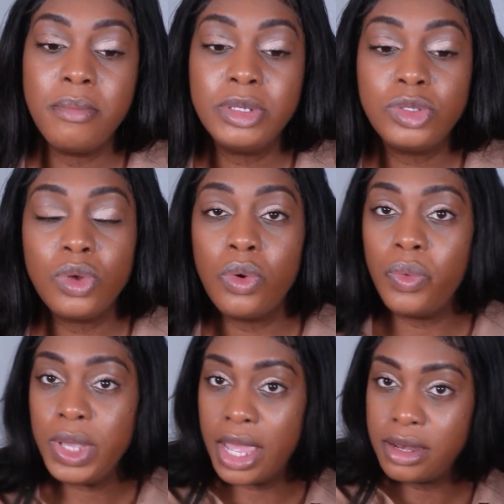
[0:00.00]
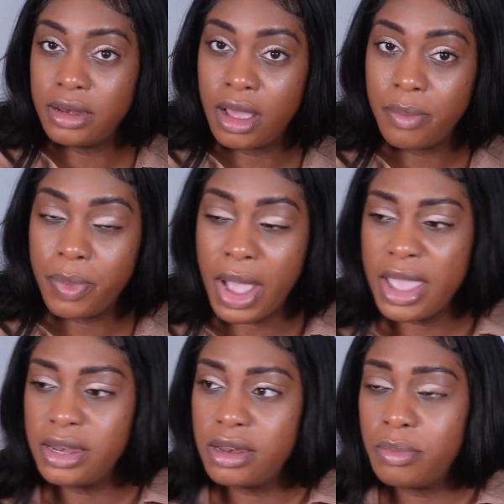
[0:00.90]
so I ended
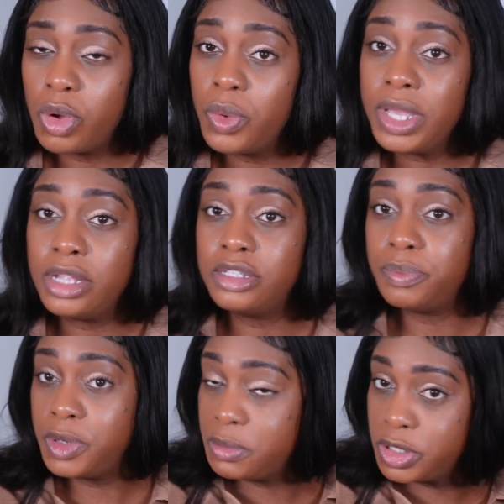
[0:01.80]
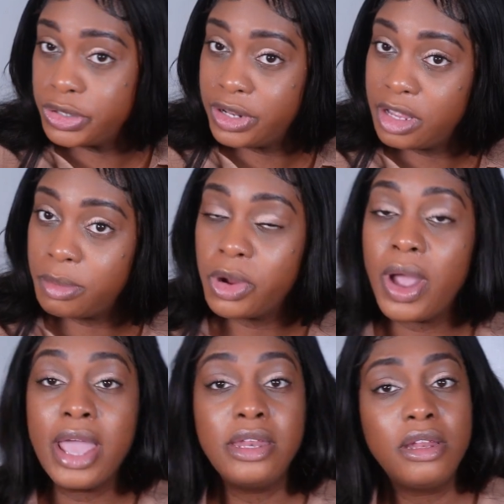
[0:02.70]
up going into premature labor.
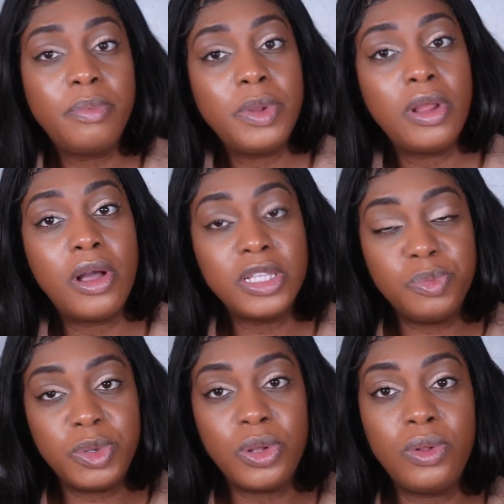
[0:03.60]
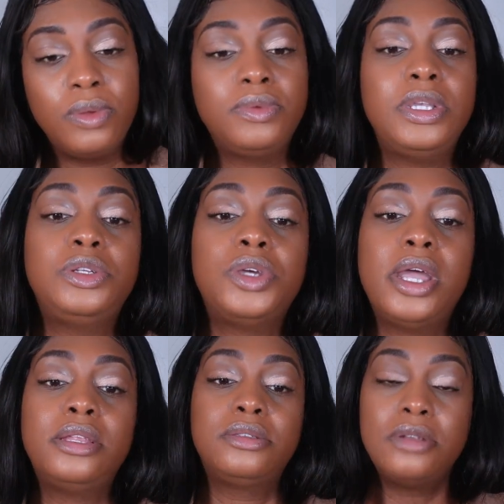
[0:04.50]
I ended up in the hospital. They
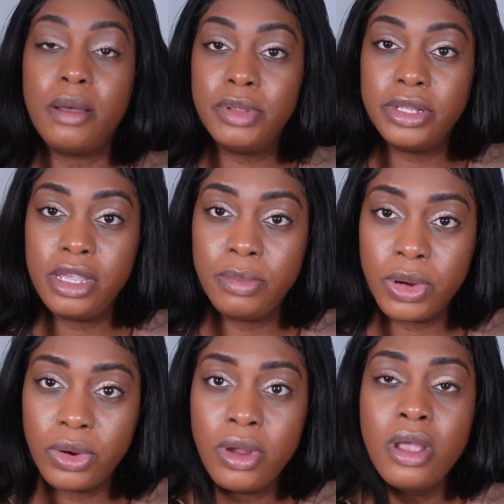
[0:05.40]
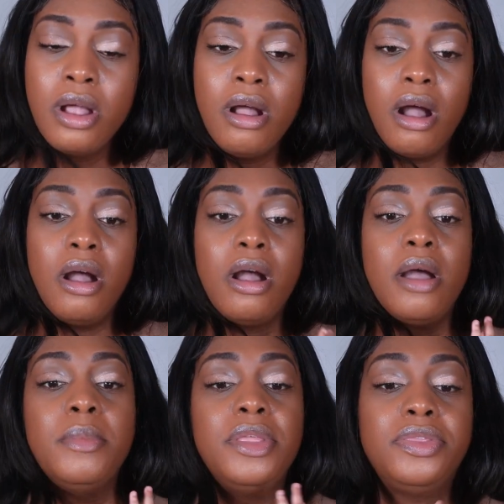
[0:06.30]
tried to stop the labor.
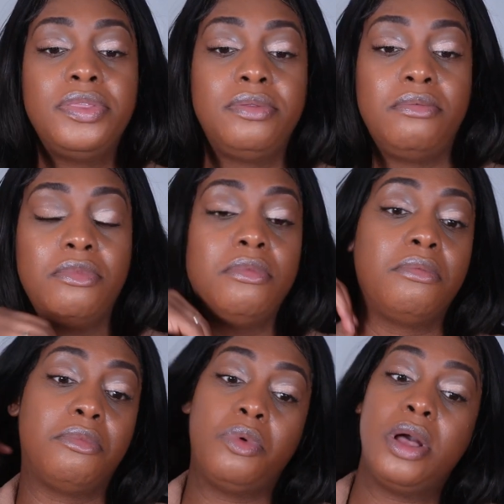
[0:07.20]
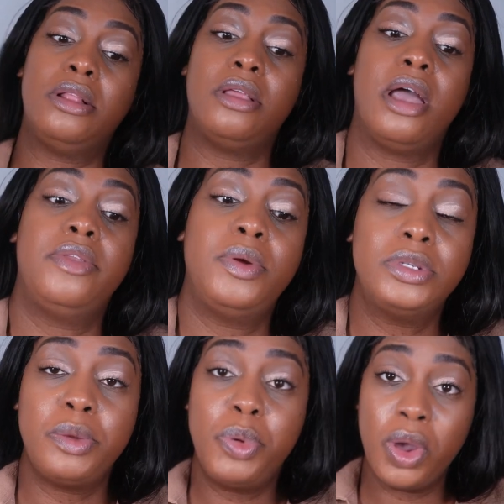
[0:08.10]
Um, well, there was
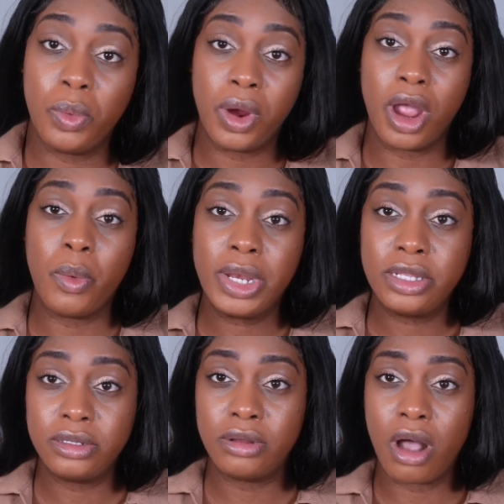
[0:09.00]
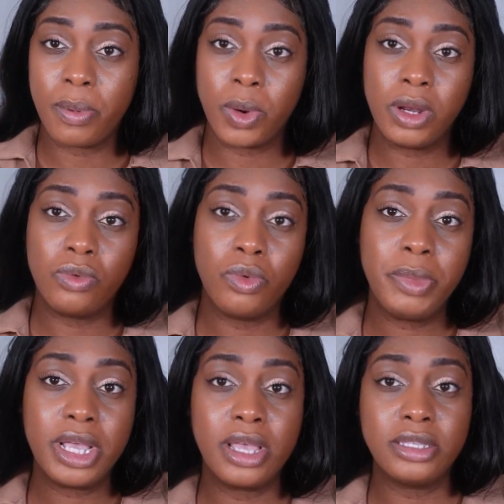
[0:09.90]
a point where I went into the operating room
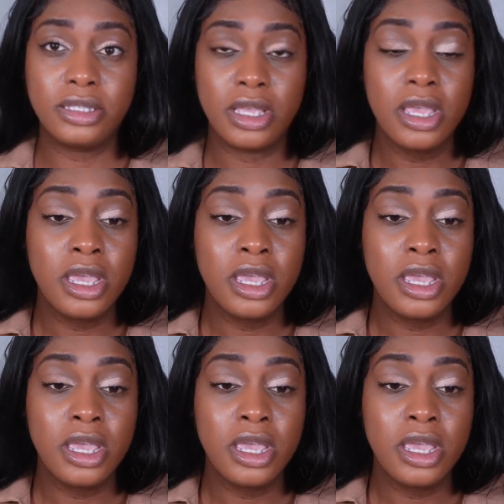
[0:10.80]
because